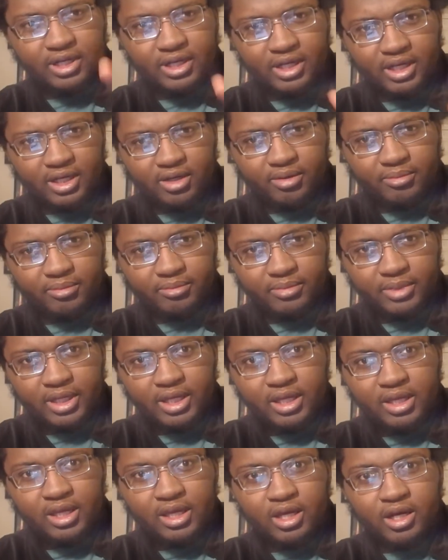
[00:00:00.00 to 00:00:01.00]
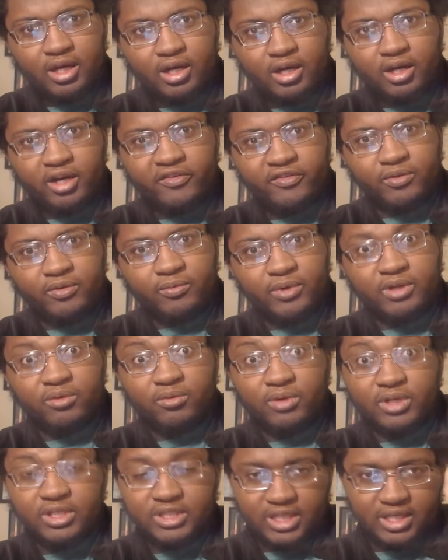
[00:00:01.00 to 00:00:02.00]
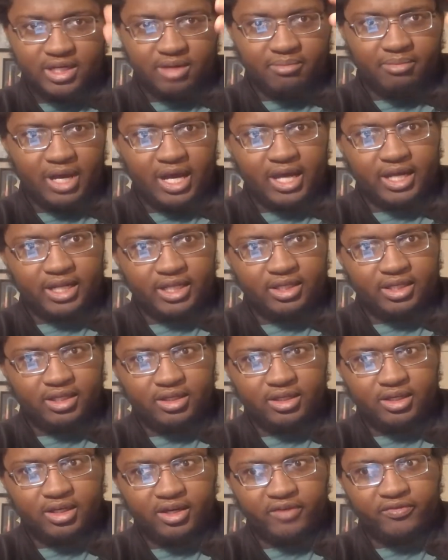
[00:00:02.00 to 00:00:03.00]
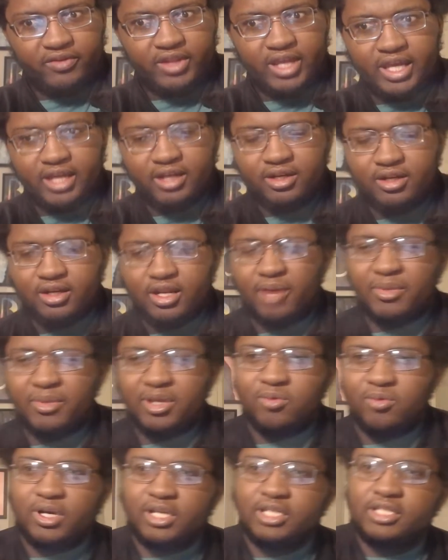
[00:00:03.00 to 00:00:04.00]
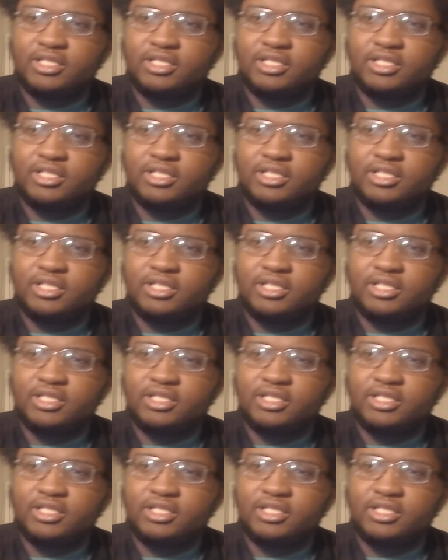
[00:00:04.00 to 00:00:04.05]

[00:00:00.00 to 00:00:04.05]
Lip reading: All for One was in the body. Of that, I mean, was